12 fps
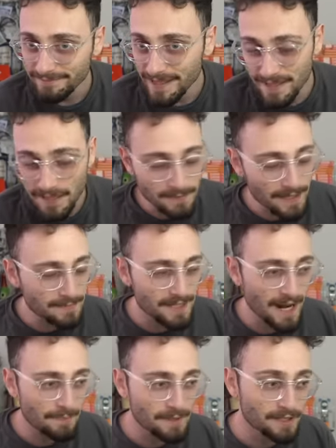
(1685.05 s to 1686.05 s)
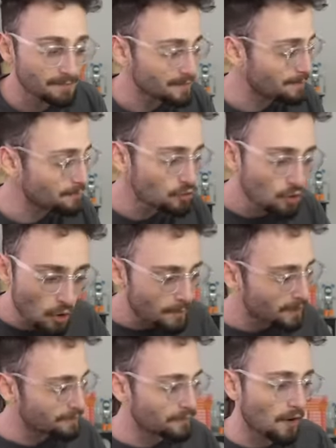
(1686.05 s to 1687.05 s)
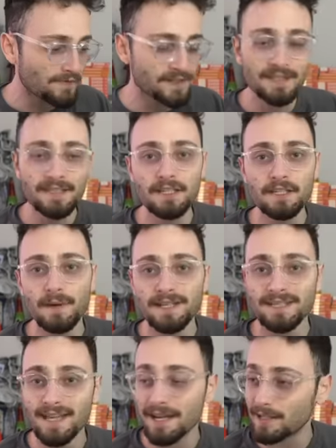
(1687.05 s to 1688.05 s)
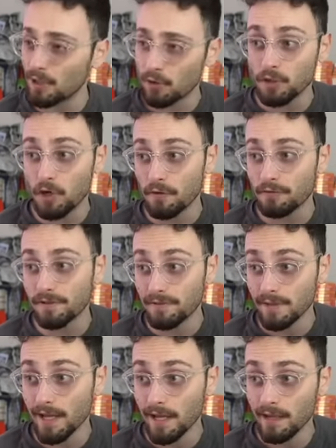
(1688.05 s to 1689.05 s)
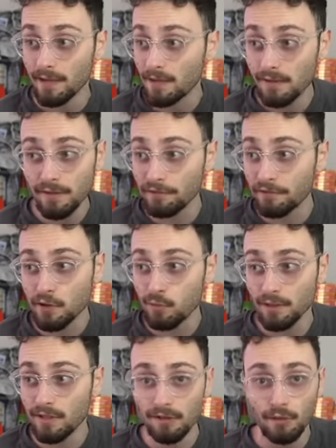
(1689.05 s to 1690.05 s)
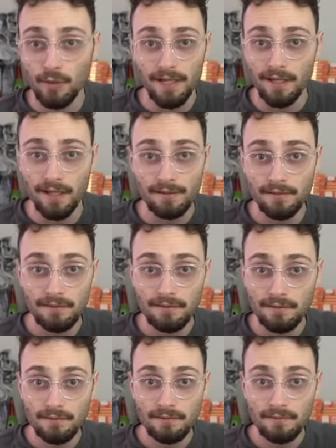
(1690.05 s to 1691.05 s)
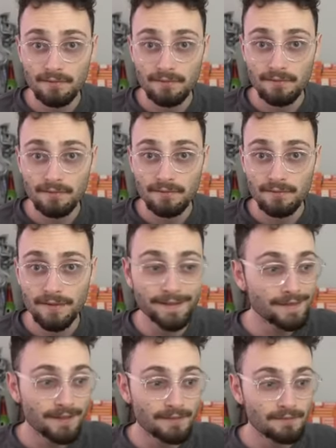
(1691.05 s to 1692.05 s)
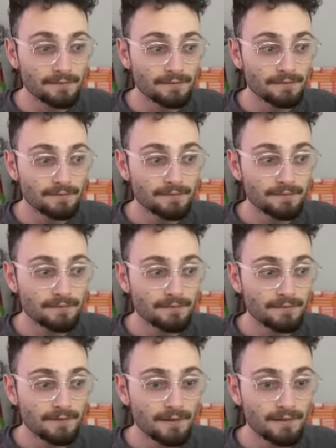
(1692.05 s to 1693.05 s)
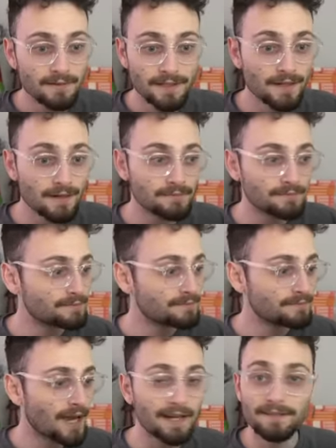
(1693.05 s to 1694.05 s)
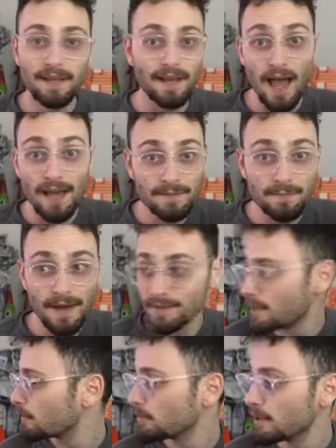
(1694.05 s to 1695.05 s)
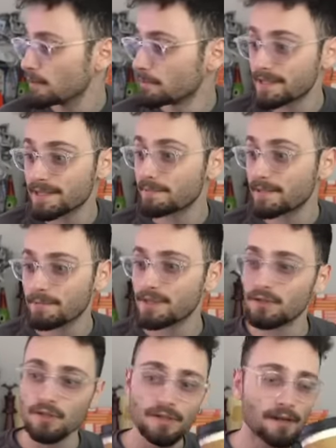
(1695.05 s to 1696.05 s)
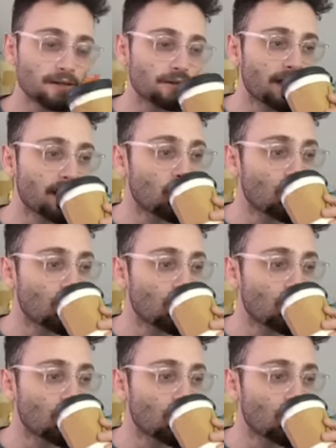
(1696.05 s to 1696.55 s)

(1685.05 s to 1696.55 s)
And sometimes it happens, sometimes no amount of coffee. This is my second large coffee of the day. The first one didn't do anything. It didn't. You know? I could take an ice bath, I don't know. But sometimes it's just not your day.